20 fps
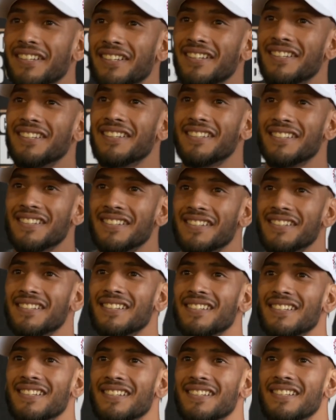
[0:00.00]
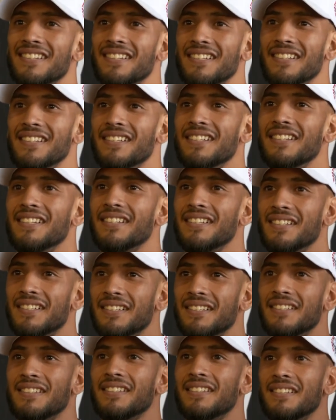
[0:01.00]

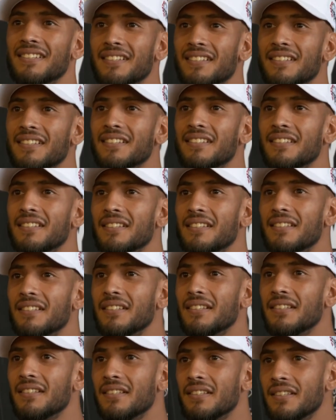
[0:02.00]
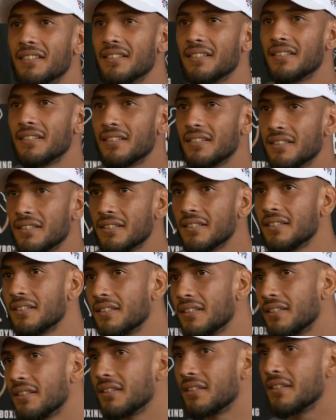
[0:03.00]

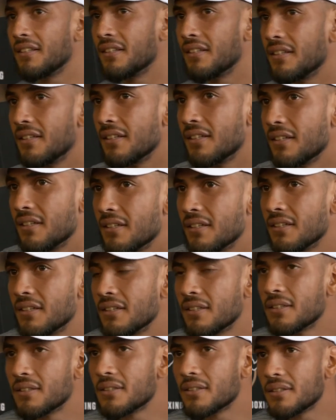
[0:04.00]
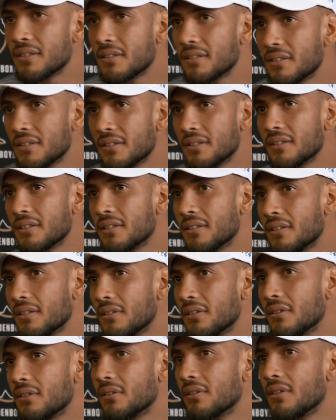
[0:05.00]

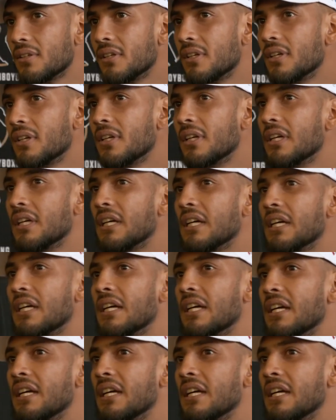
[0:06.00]
No one is speaking in this clip.